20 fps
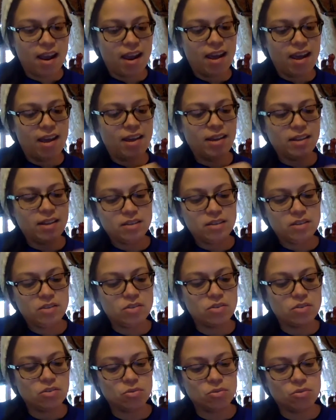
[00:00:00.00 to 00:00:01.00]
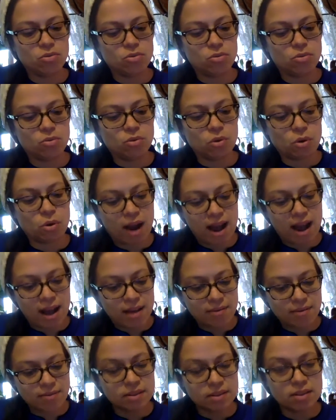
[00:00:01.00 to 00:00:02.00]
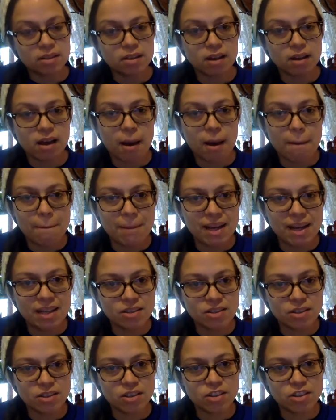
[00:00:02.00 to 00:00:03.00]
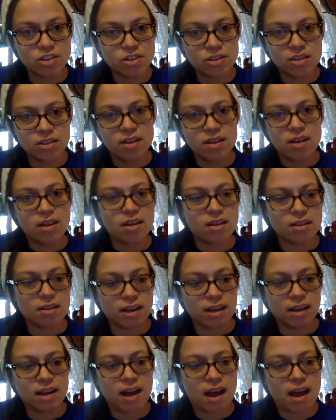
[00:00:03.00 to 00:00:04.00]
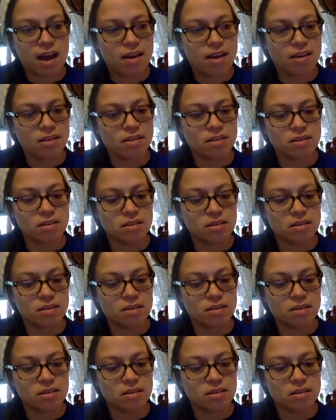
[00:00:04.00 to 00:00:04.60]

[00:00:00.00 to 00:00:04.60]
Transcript: and to craft a message that has